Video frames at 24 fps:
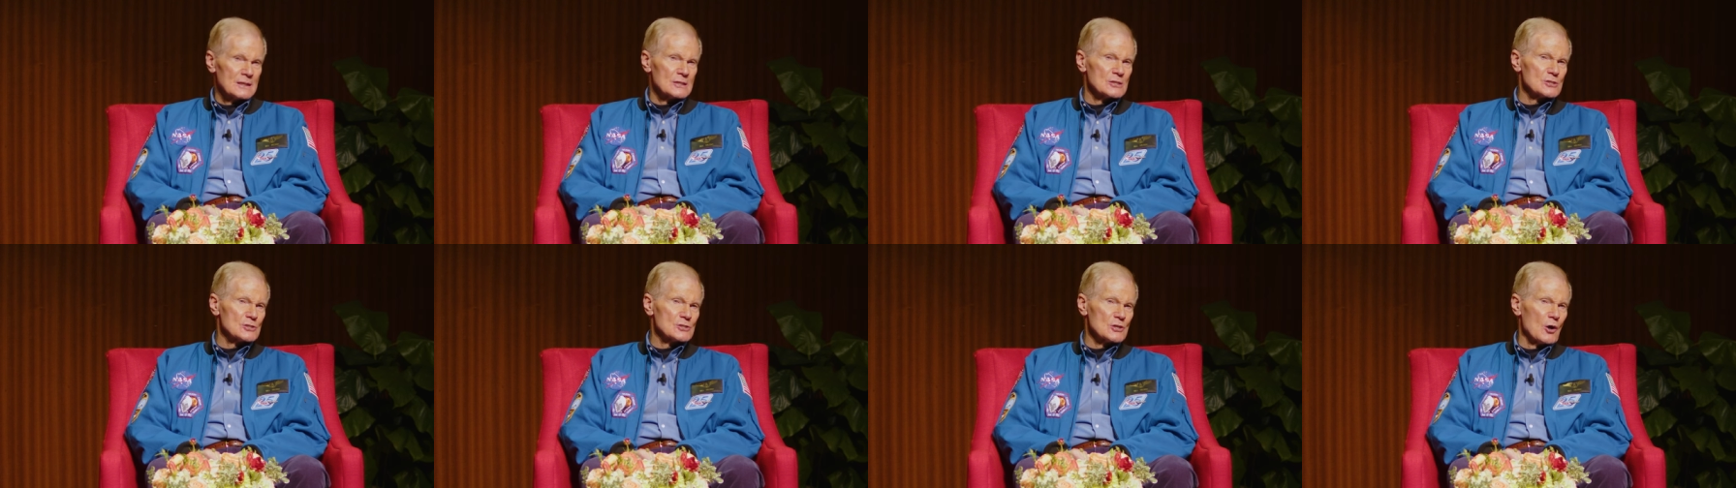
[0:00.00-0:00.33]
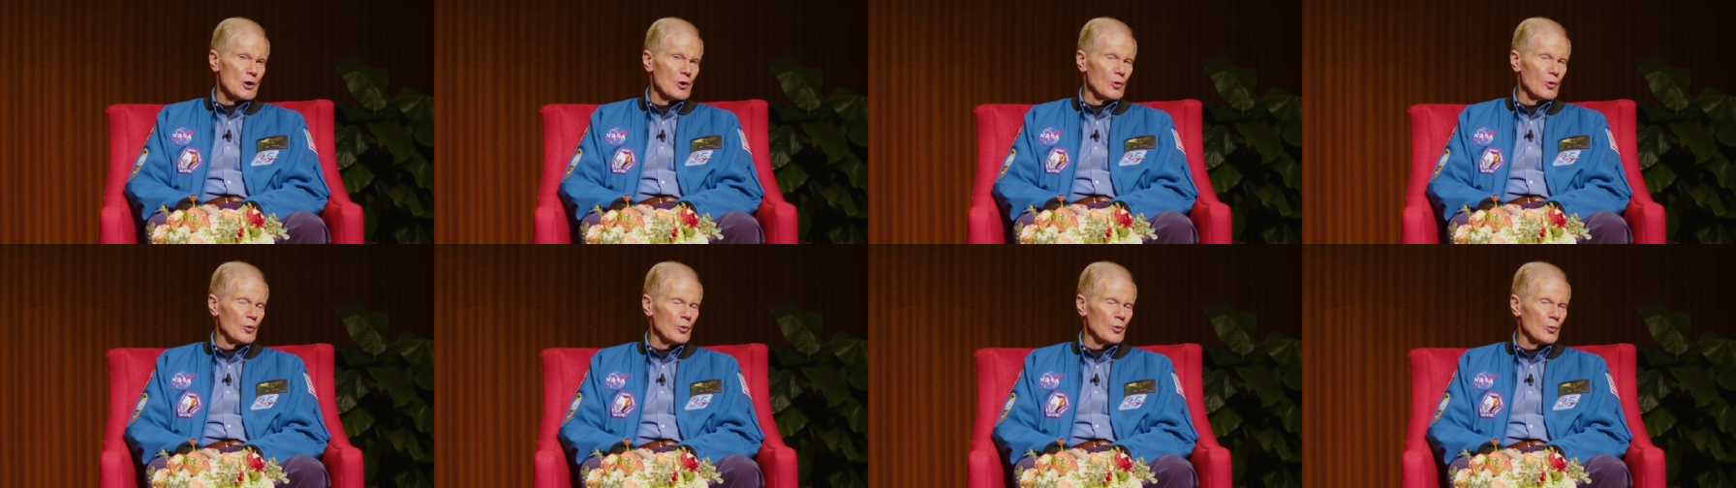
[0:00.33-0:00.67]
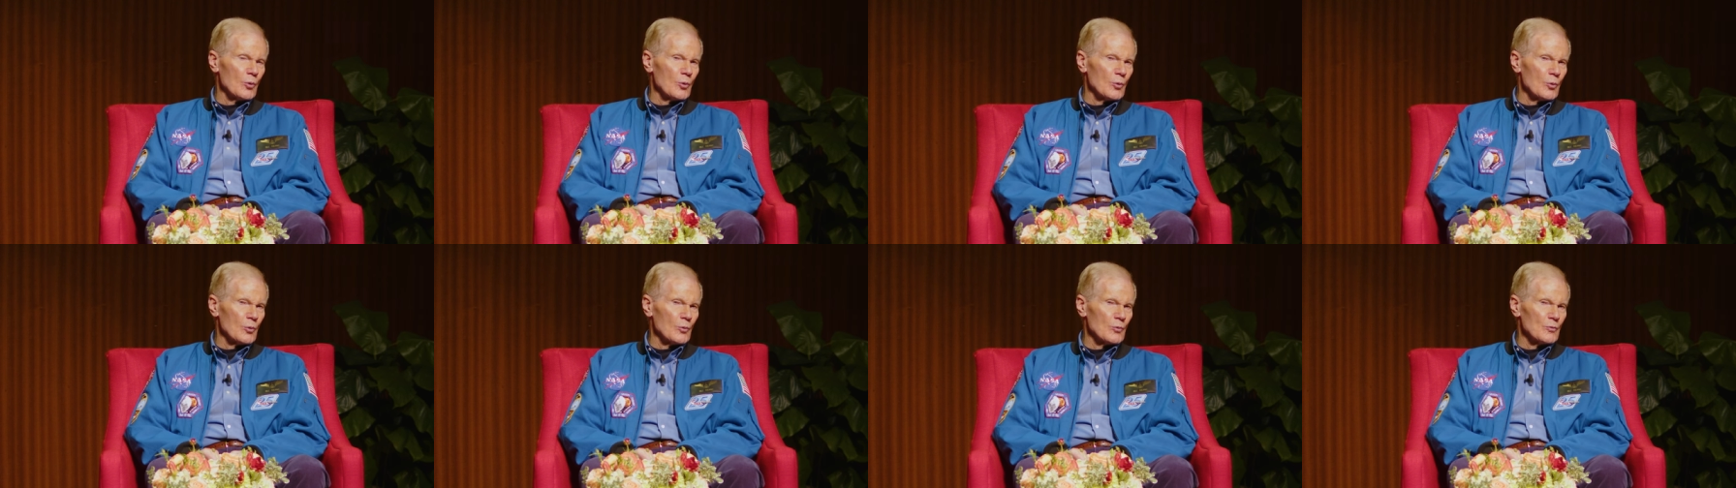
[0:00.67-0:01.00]

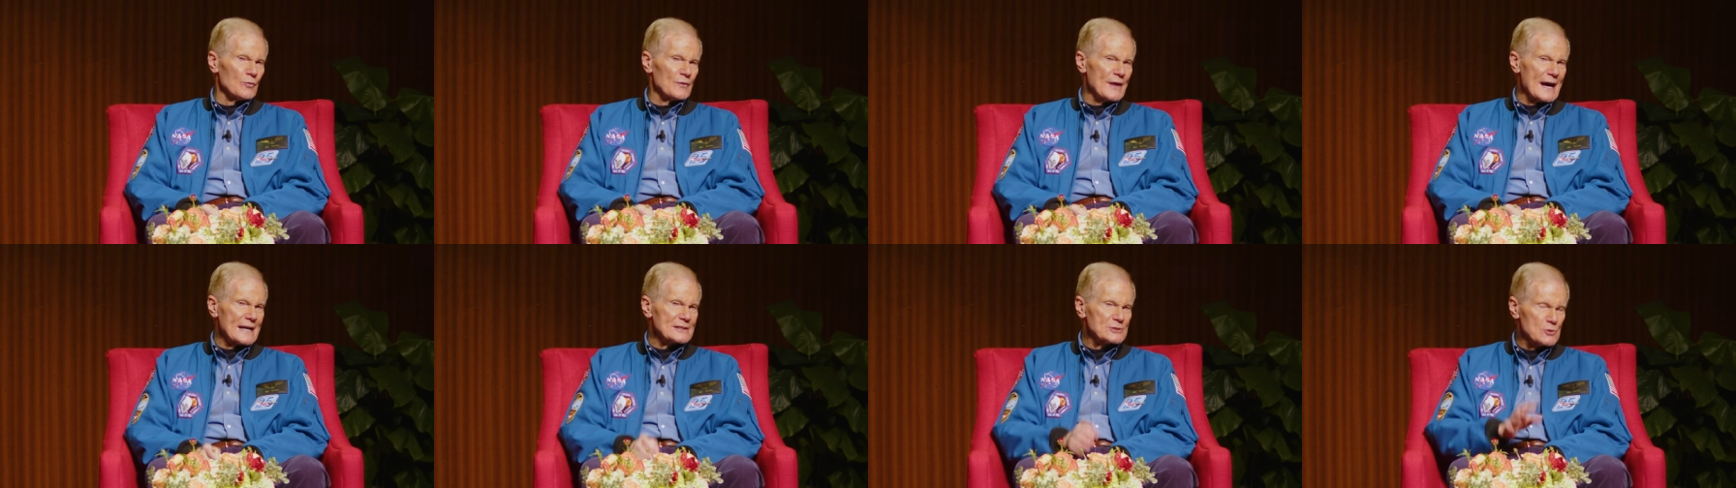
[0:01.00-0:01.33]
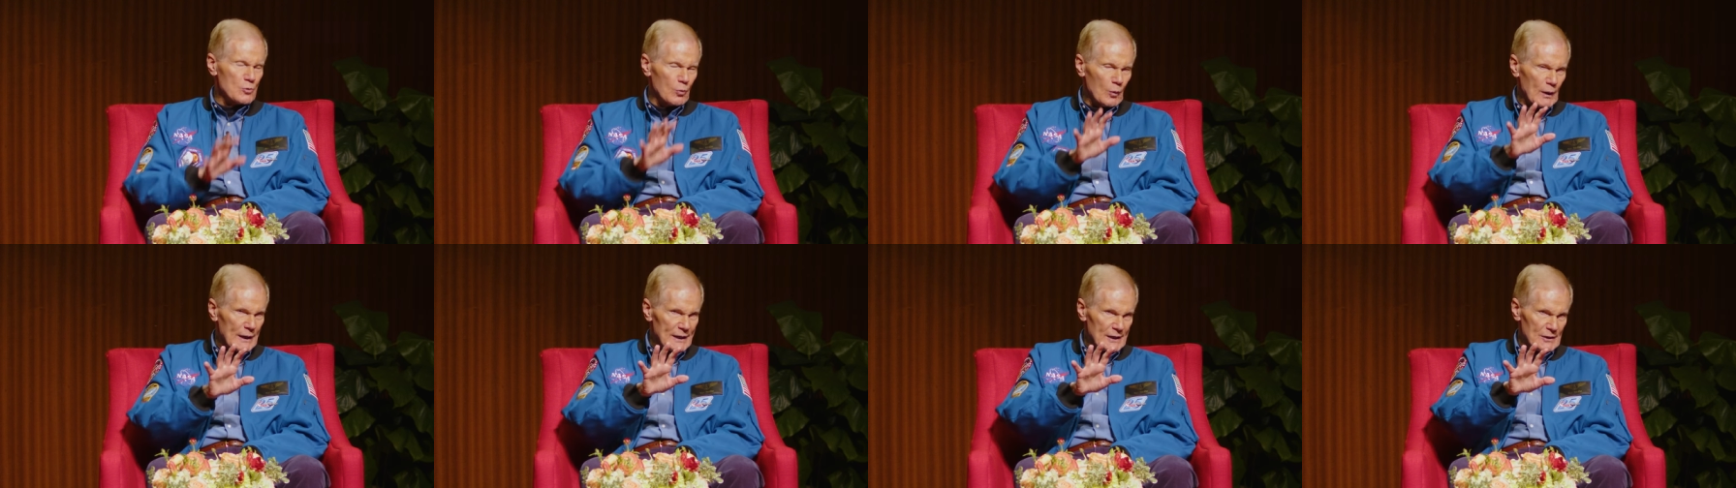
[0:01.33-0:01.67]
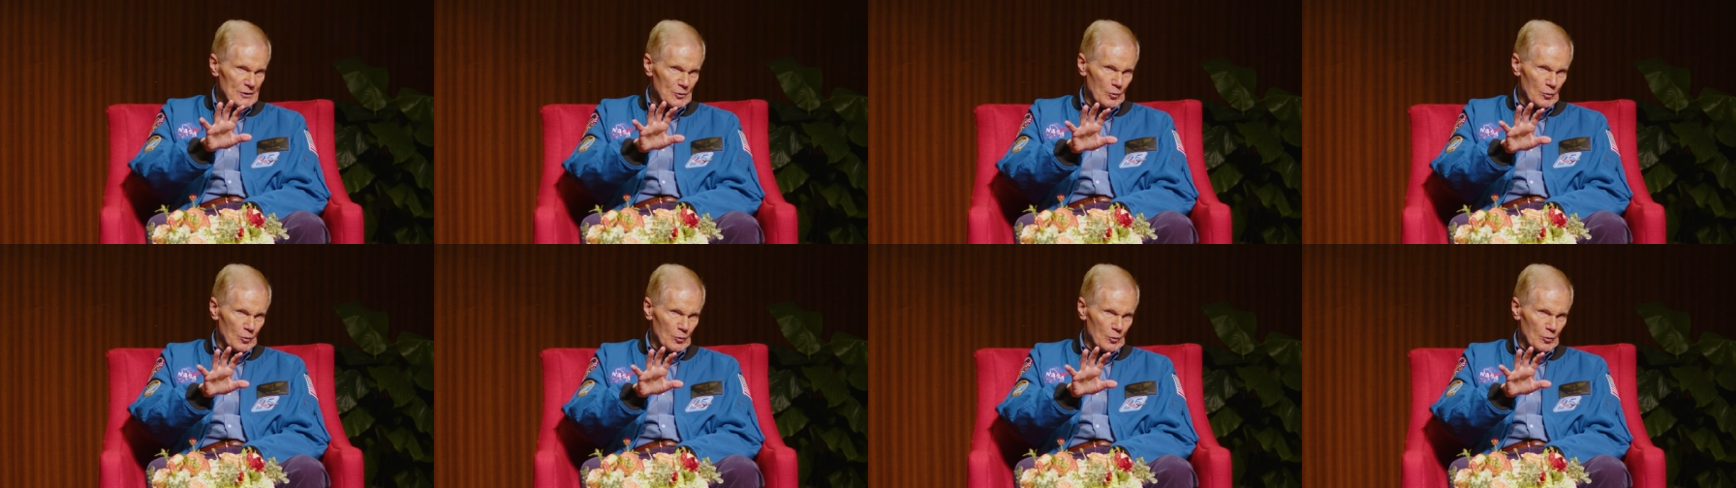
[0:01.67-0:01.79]
So that's one of